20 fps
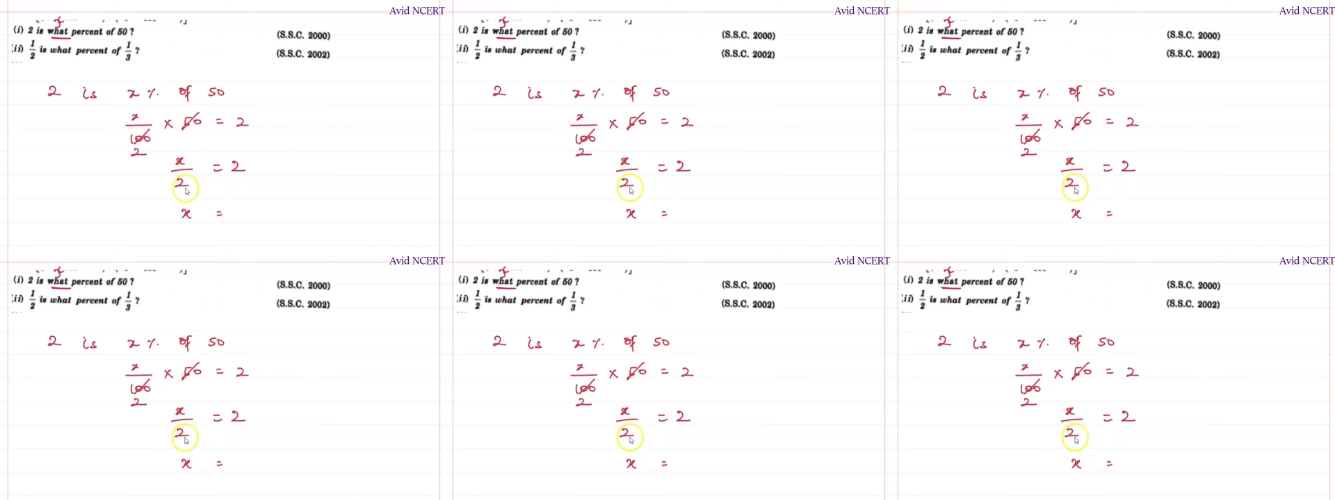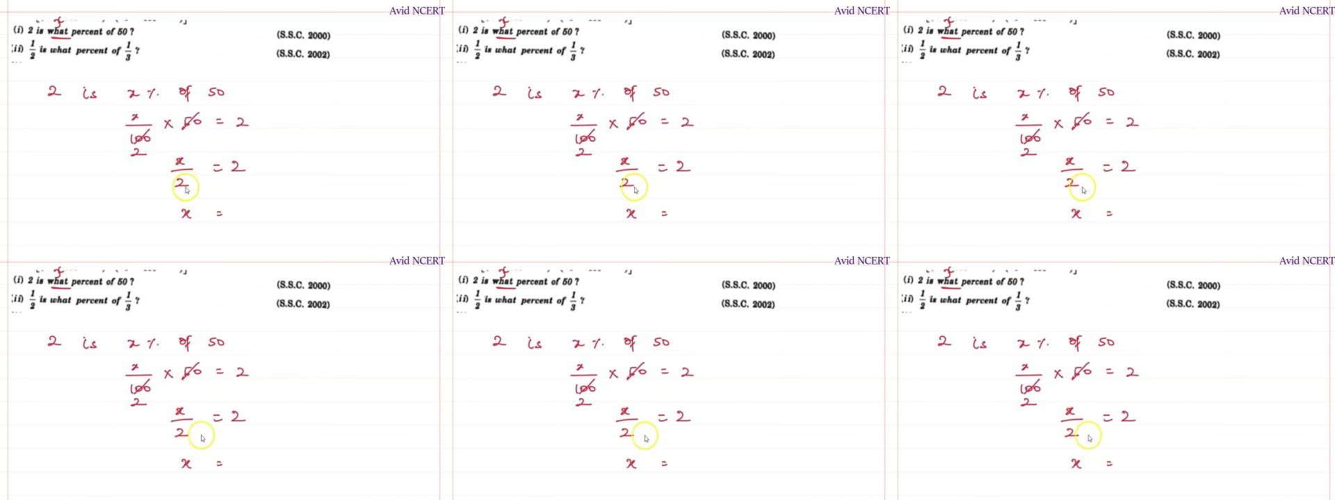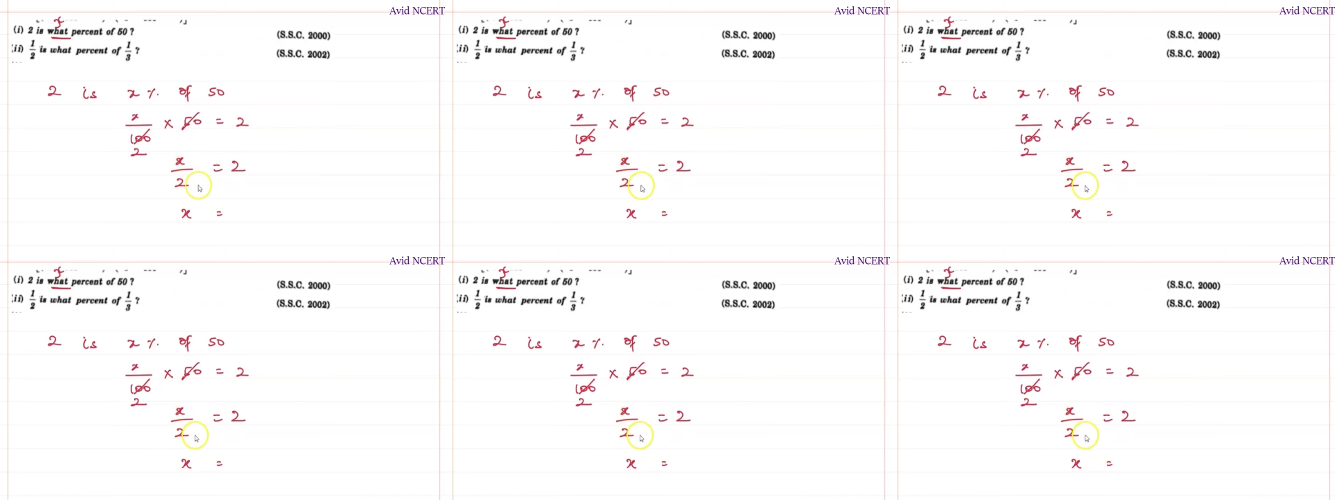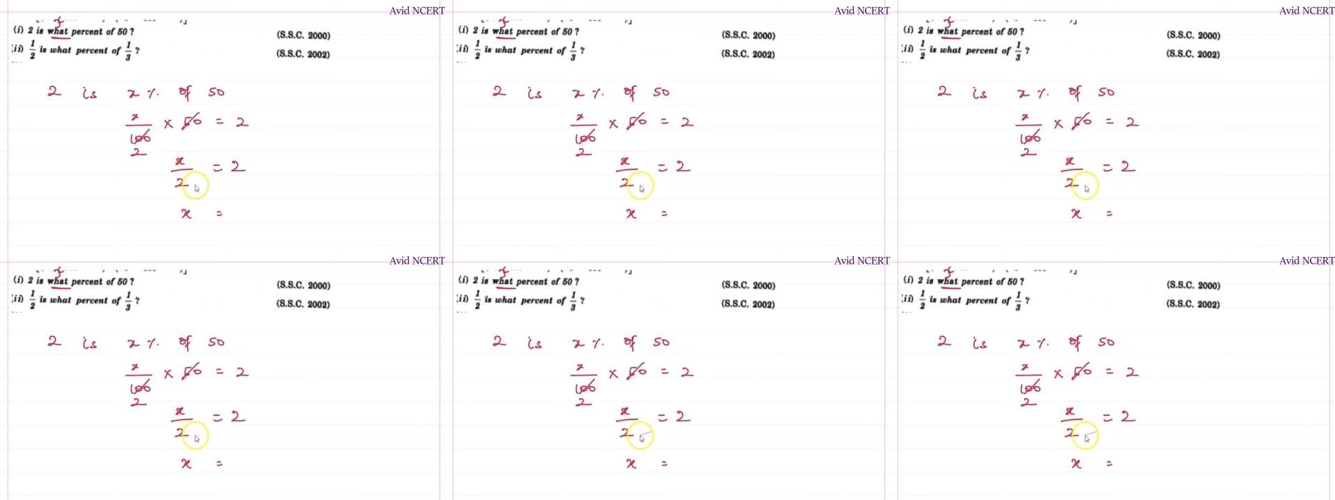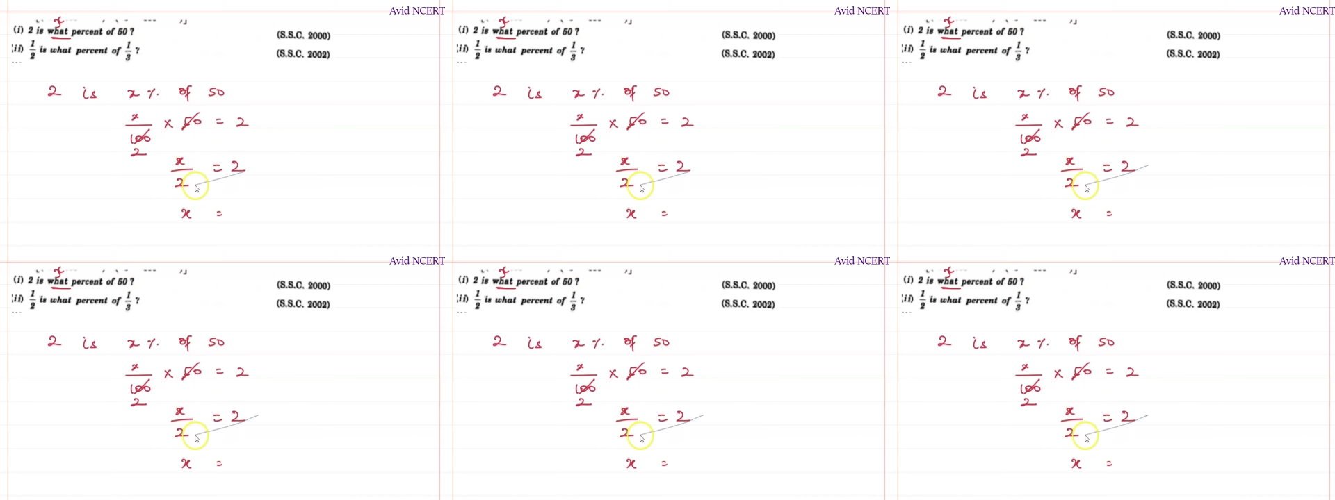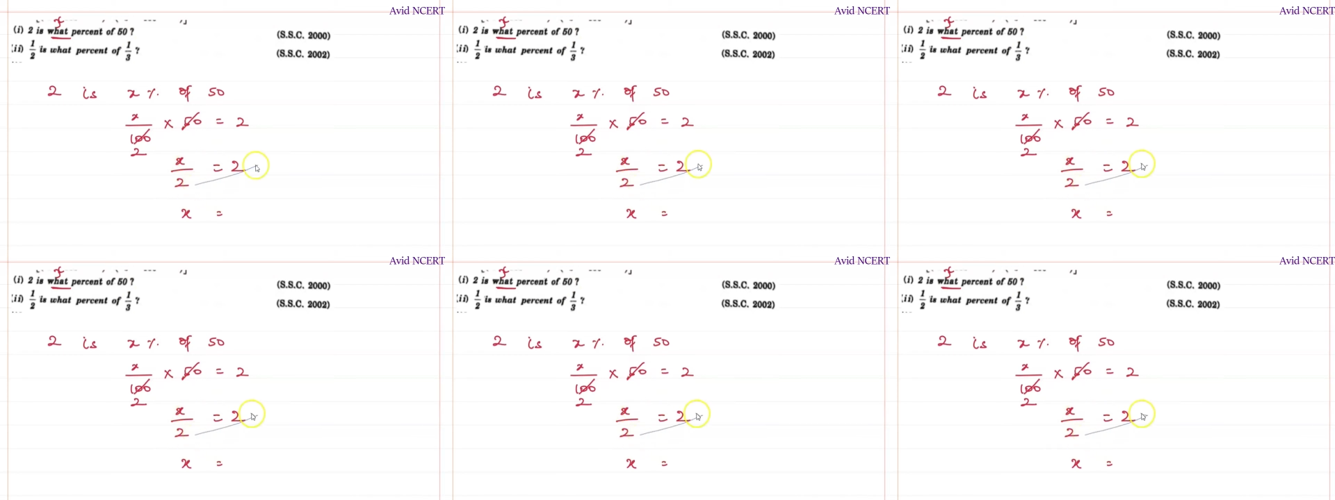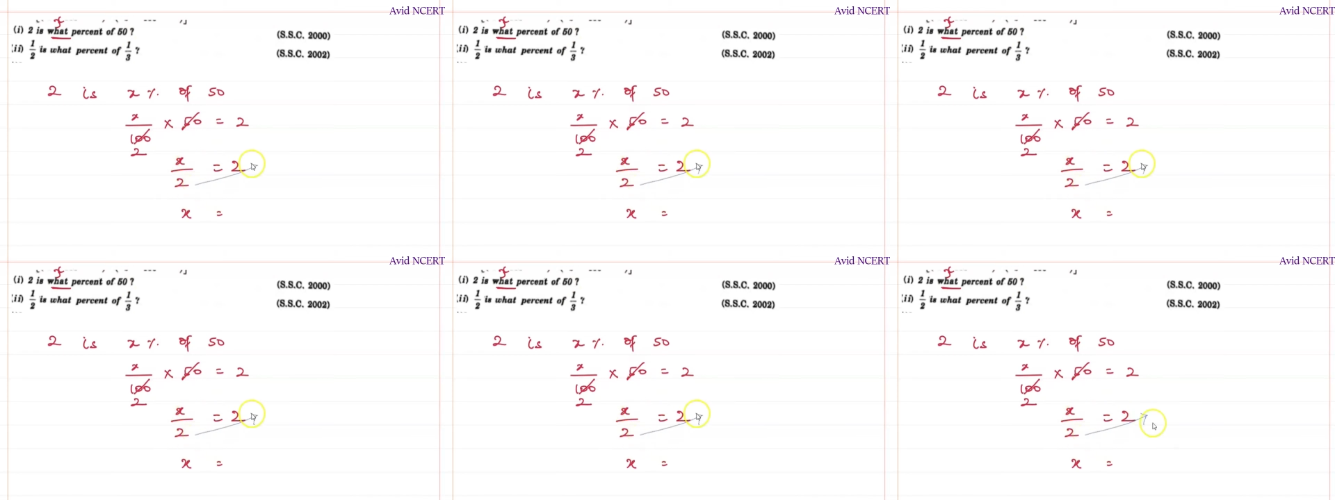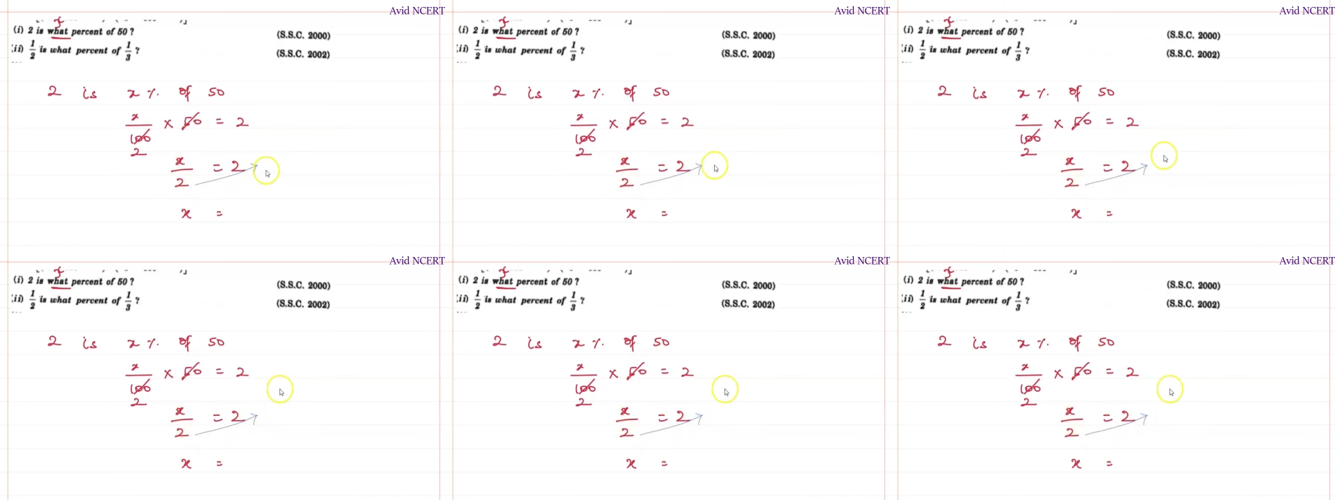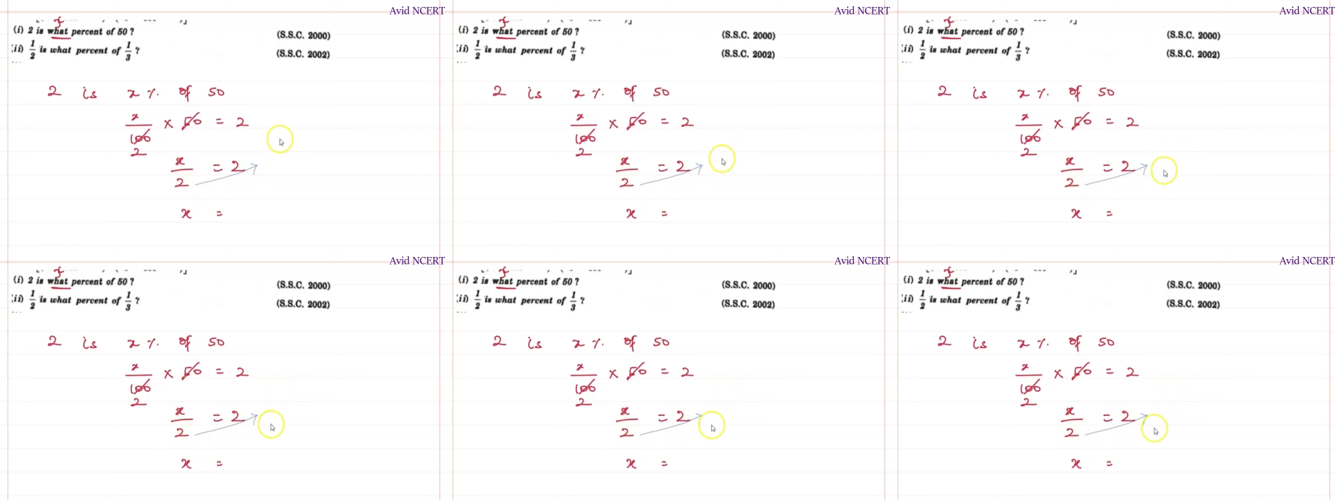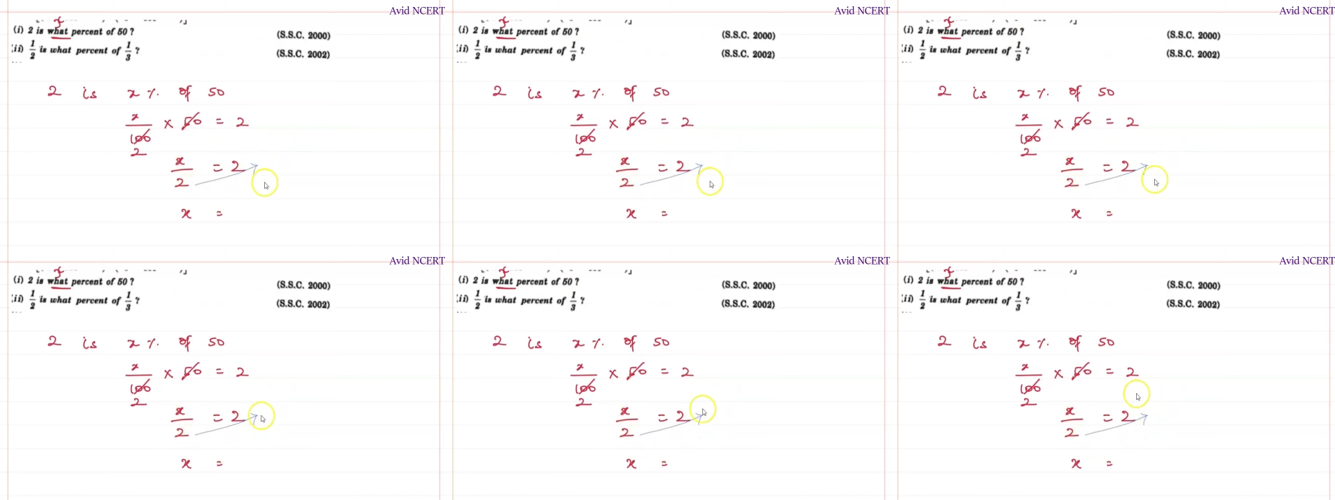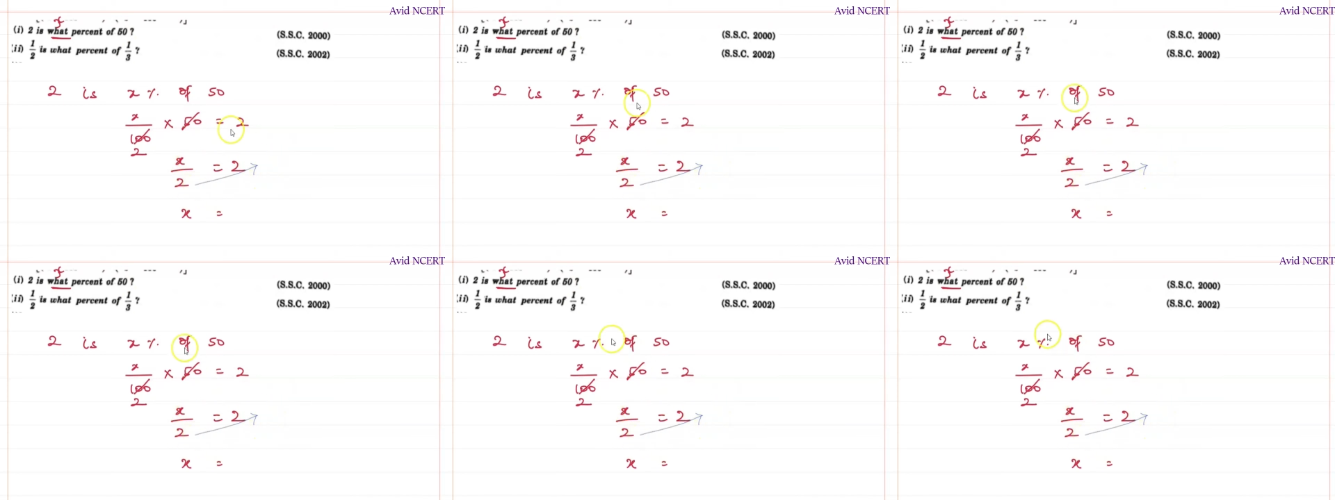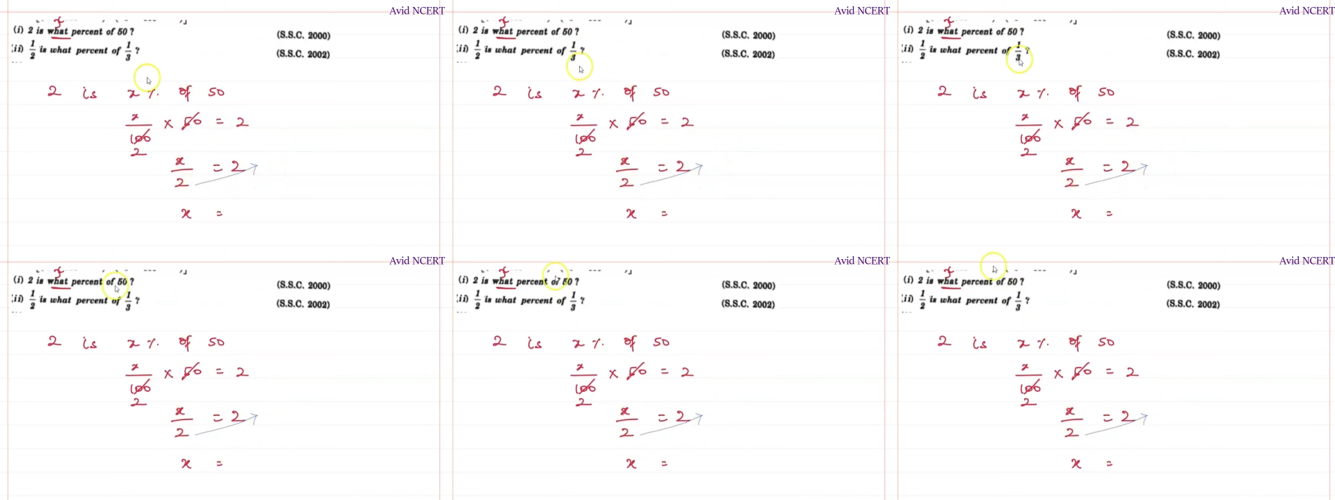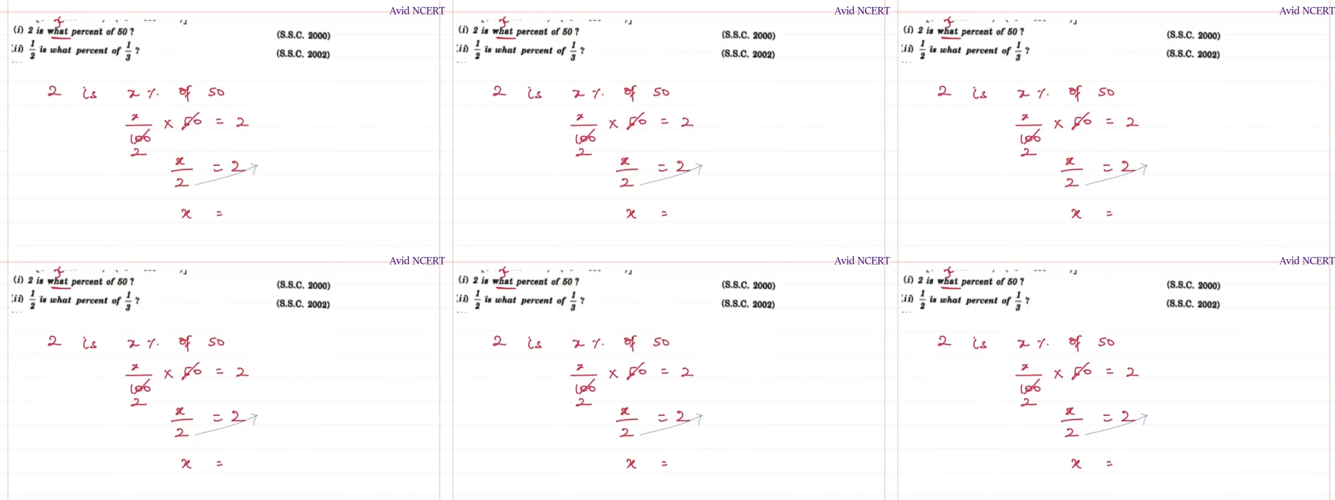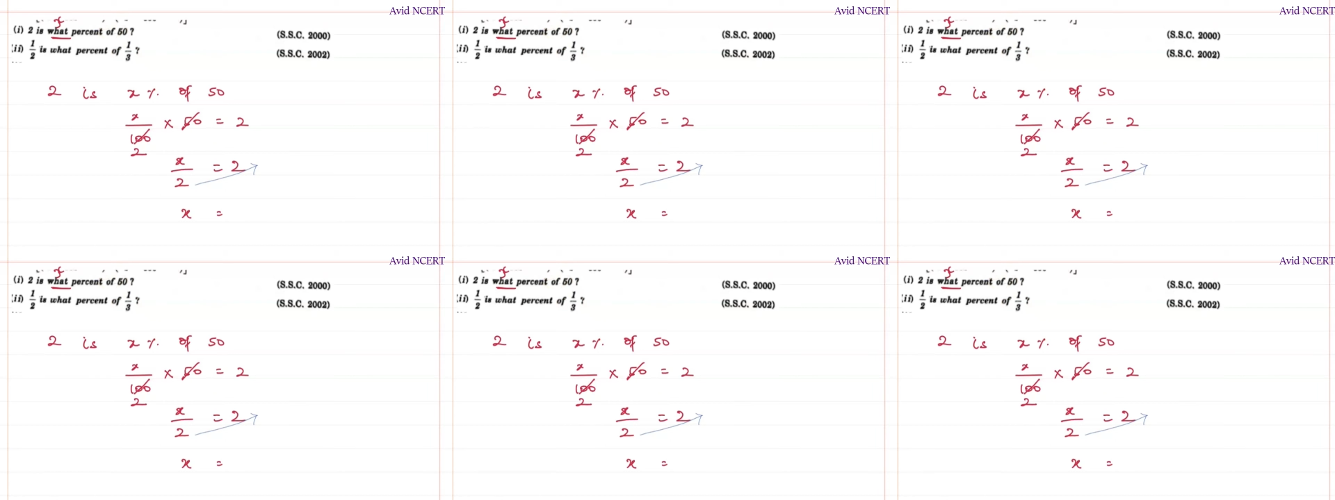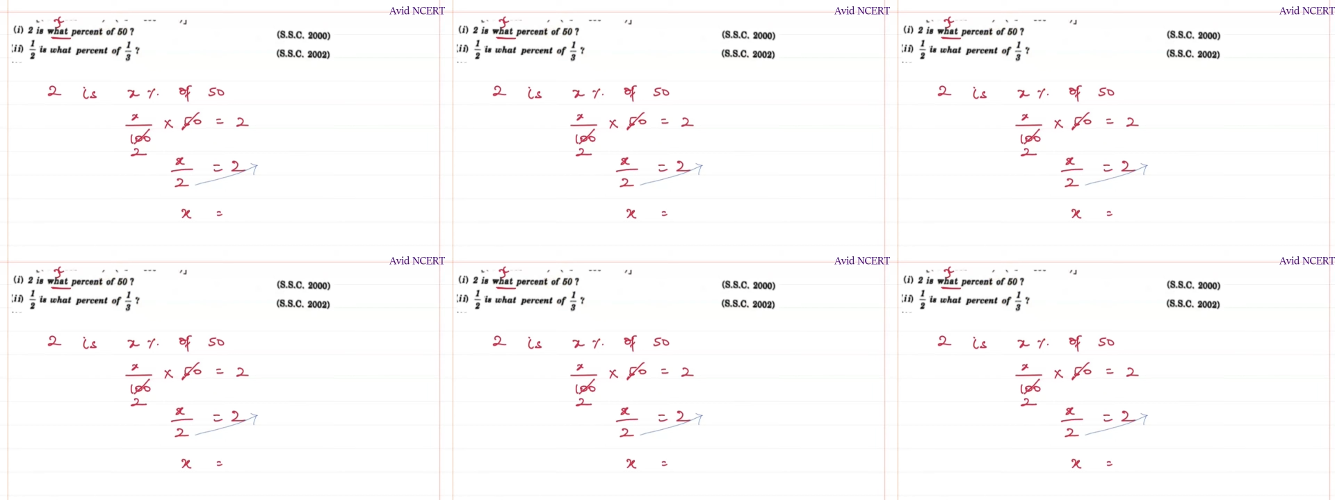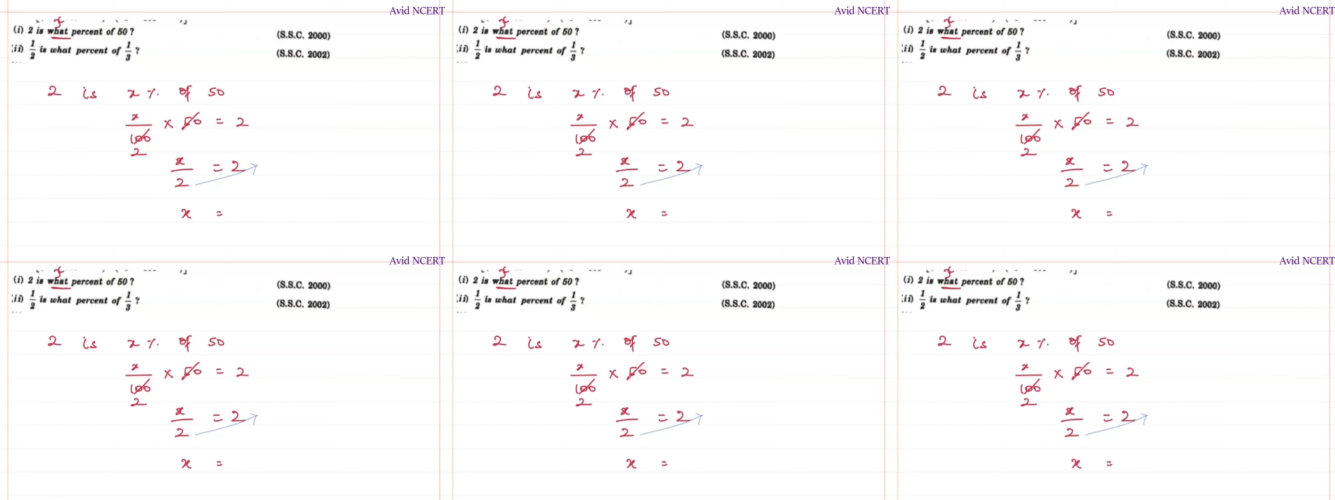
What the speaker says: [unreadable: no face in view]